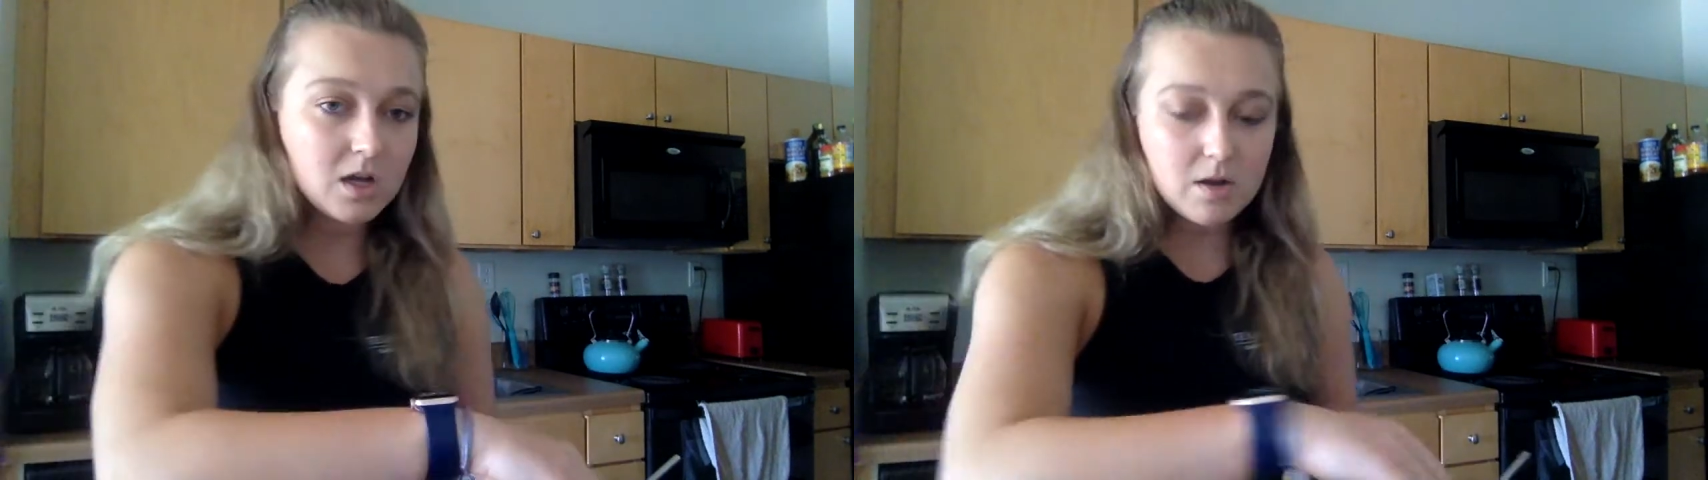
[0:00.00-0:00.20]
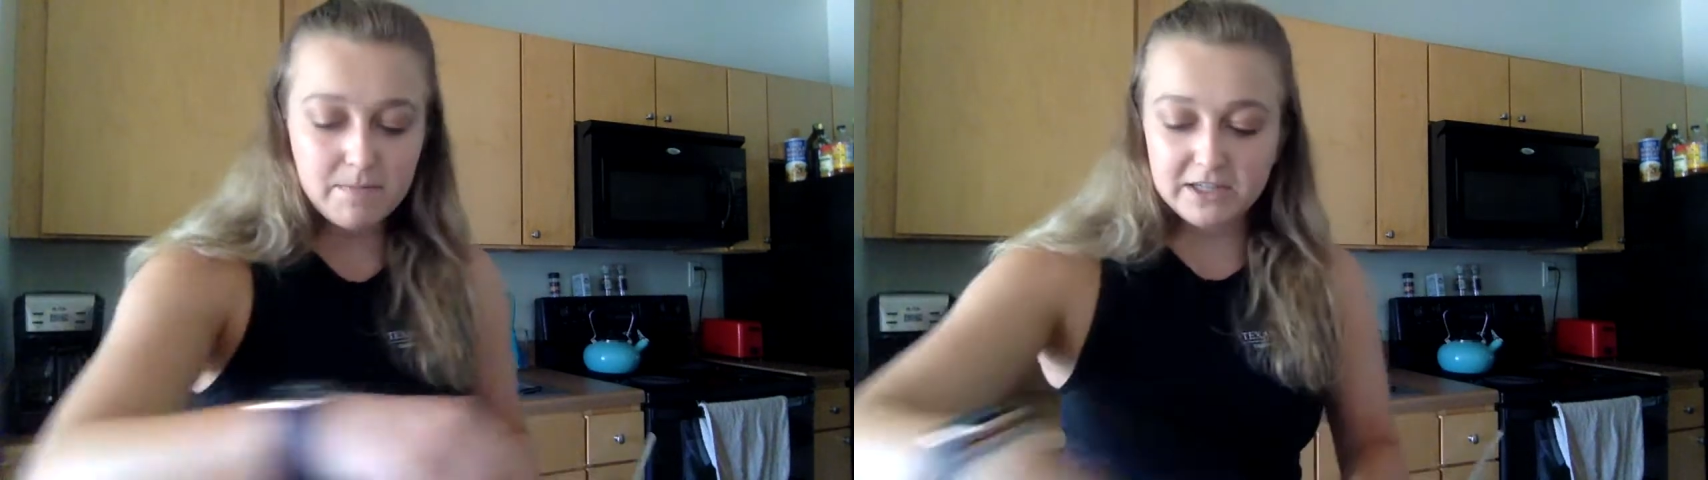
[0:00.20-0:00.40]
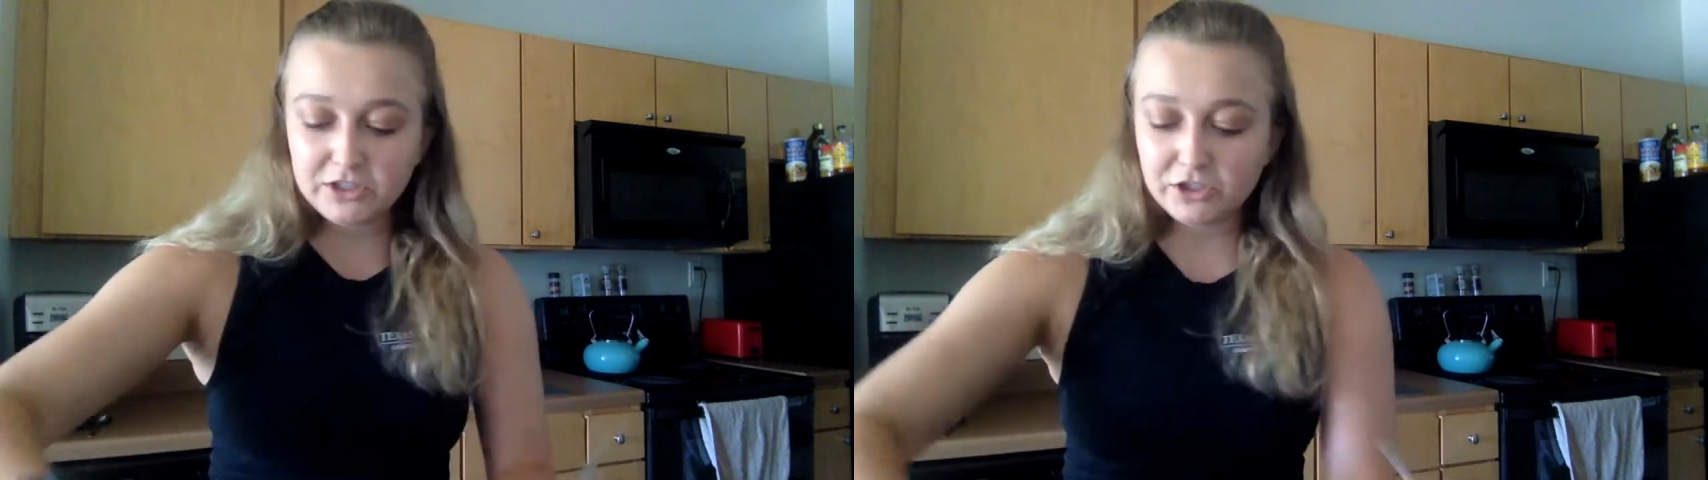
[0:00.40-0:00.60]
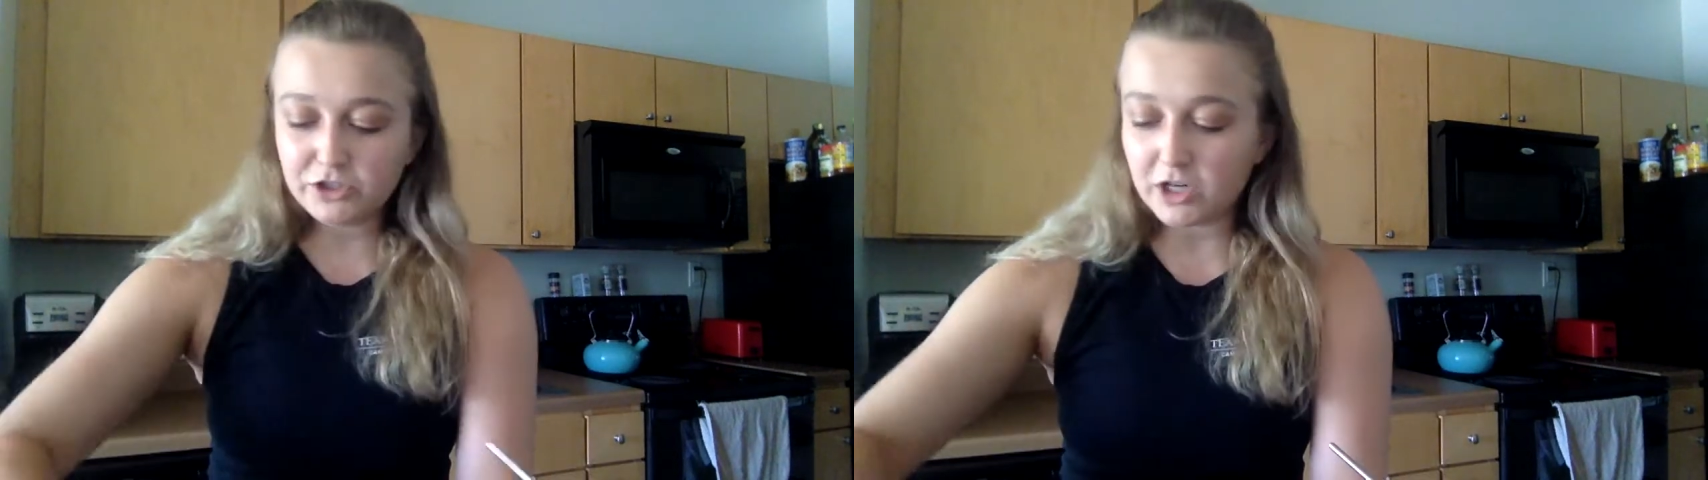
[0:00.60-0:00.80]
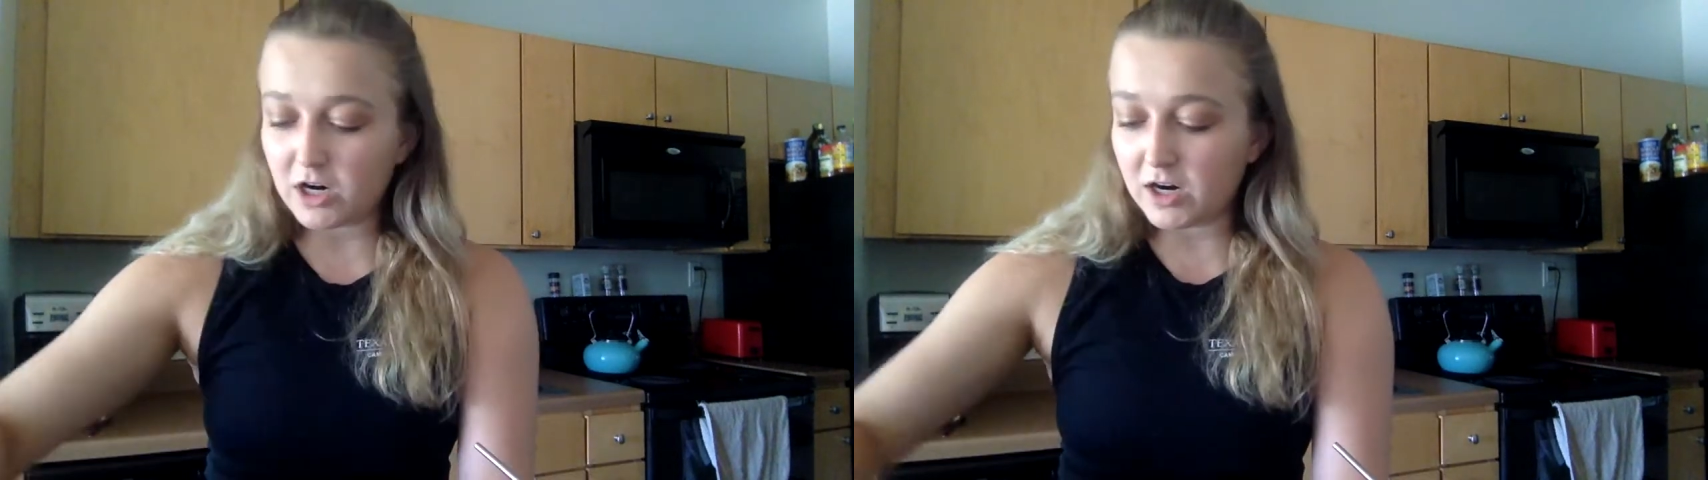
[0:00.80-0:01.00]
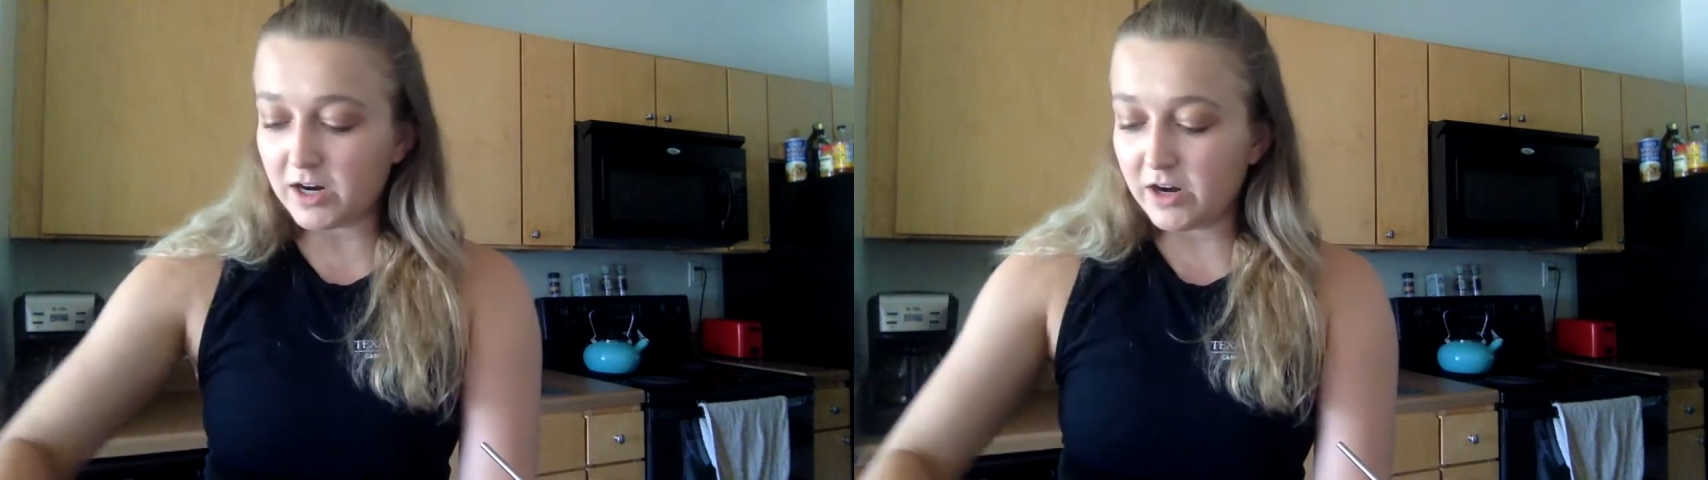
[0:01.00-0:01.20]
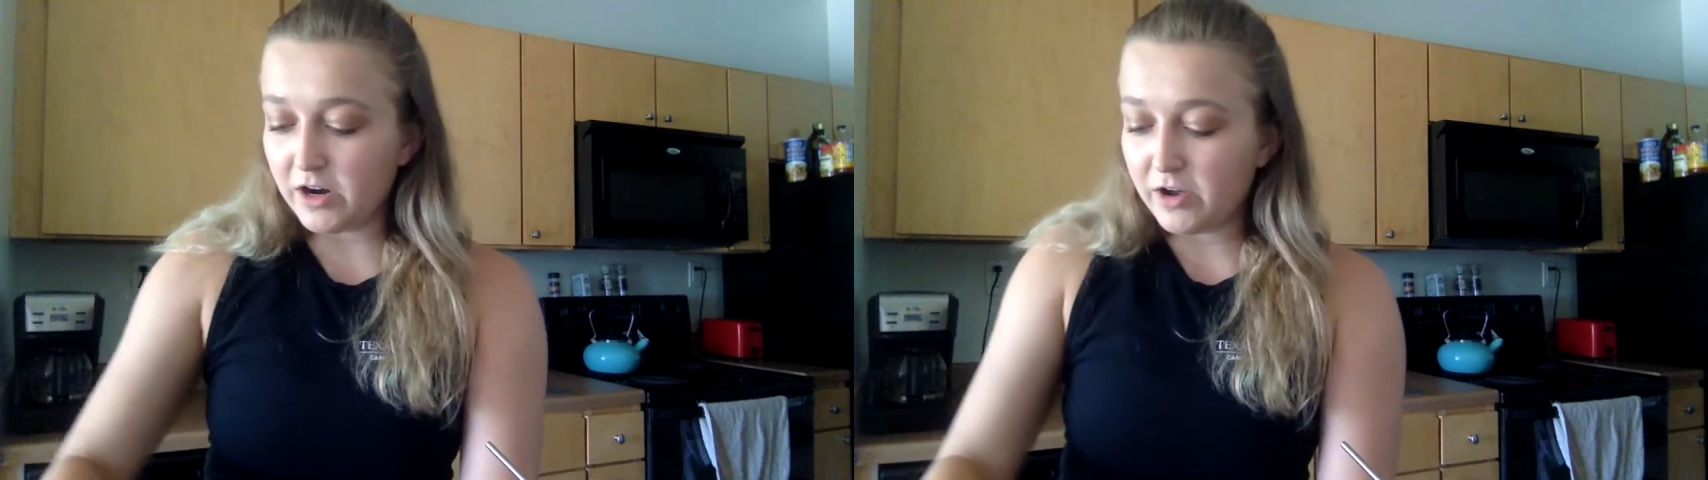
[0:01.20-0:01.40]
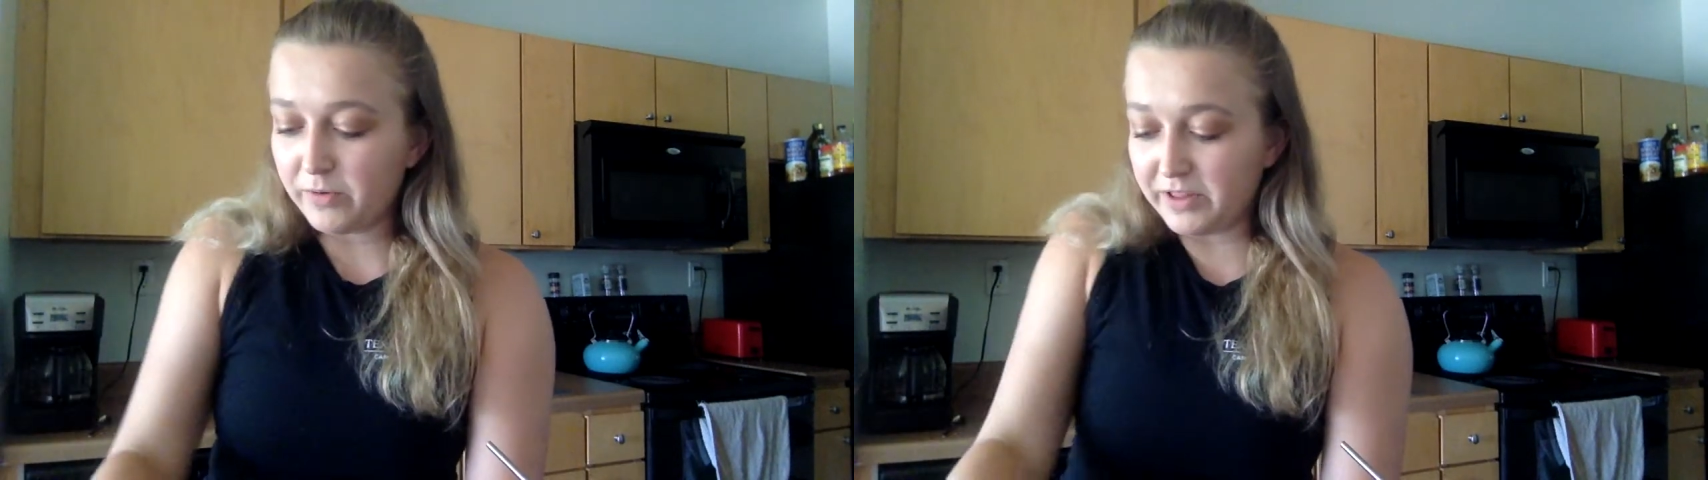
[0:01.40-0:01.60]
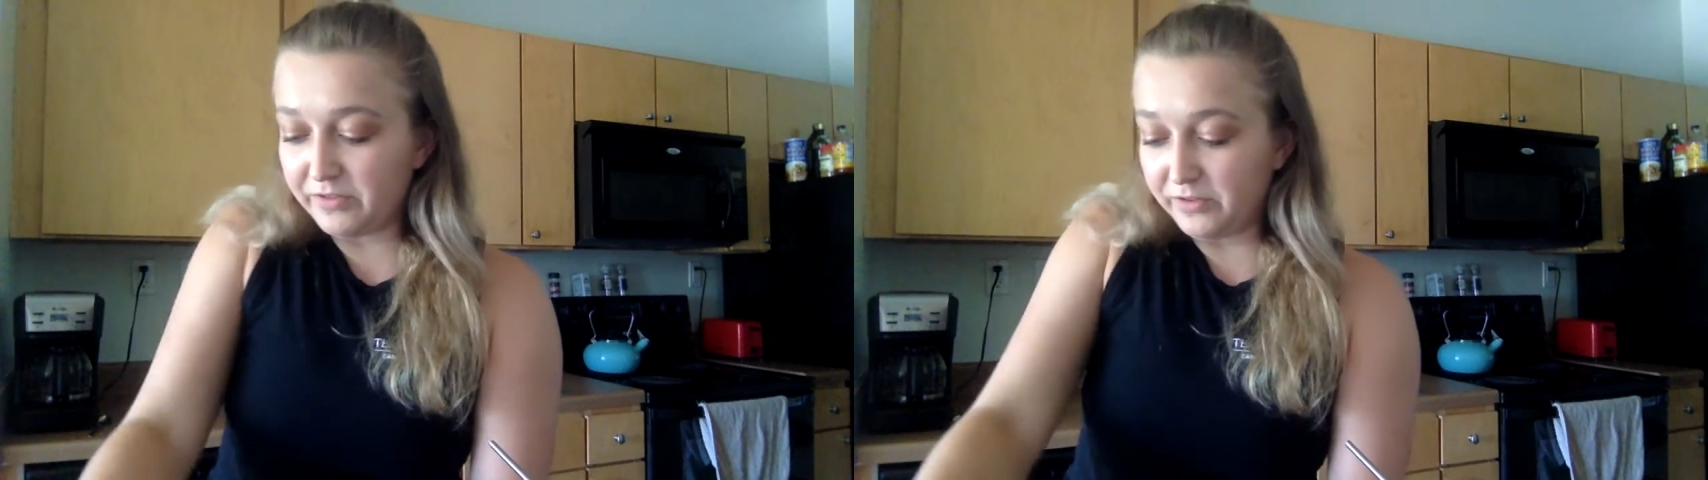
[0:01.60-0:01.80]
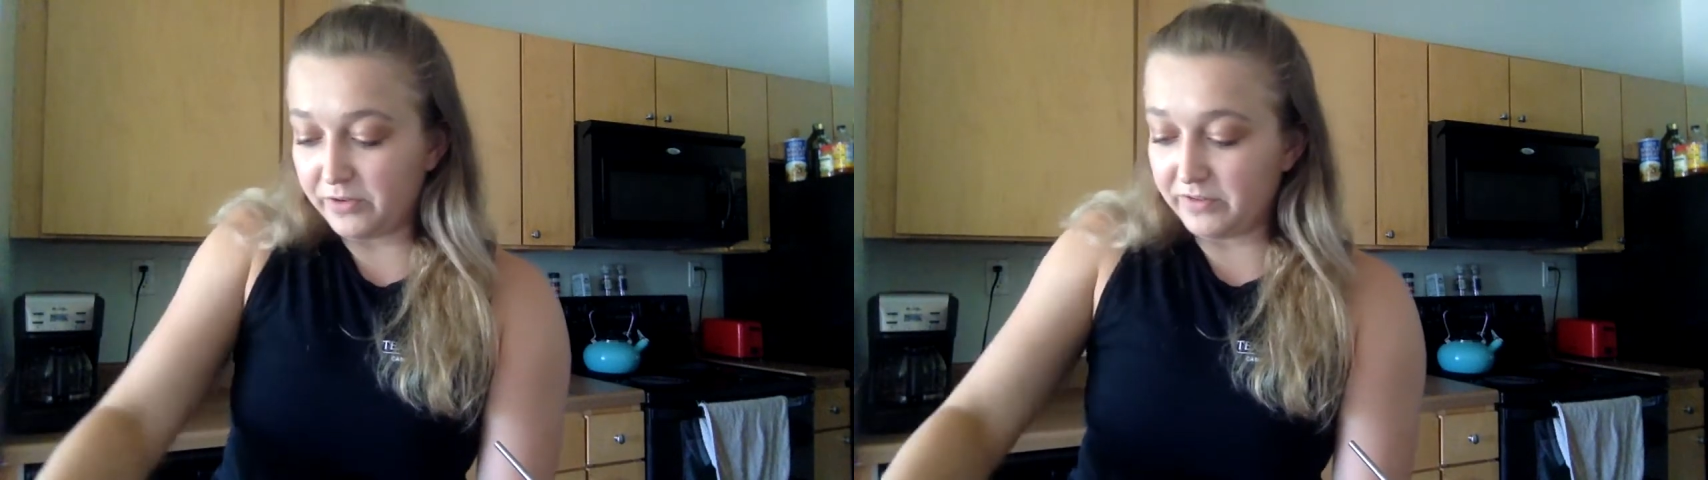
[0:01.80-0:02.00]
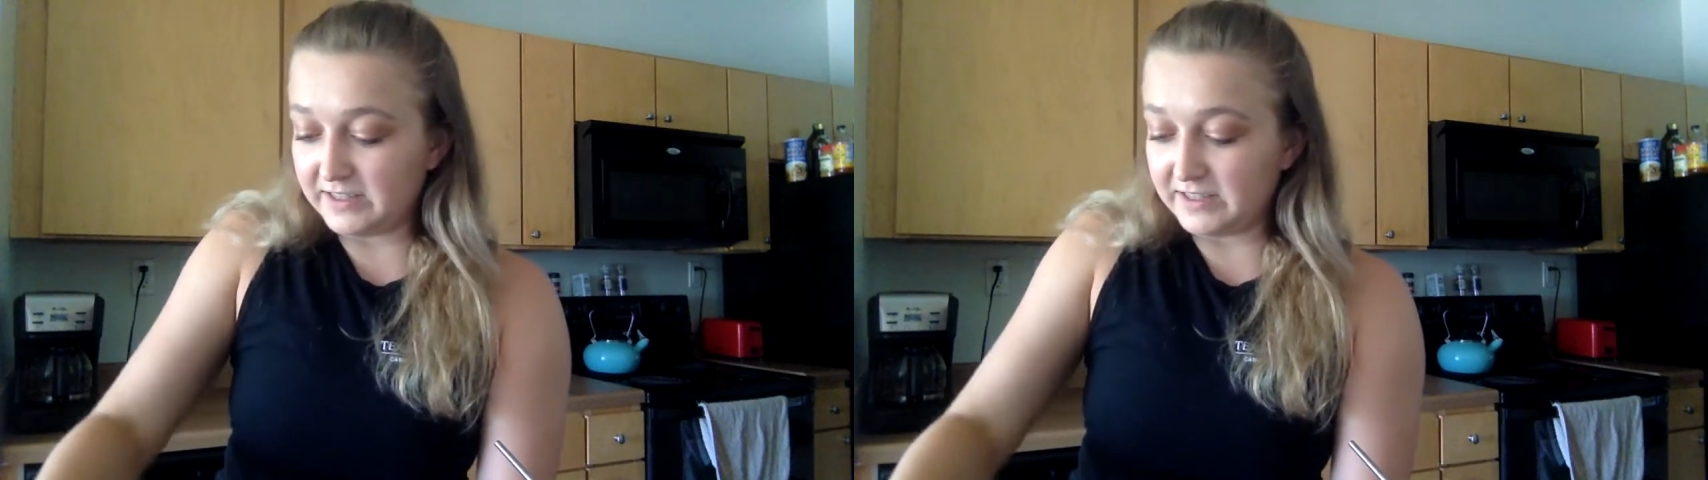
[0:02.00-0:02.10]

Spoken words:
mason jar with a few of these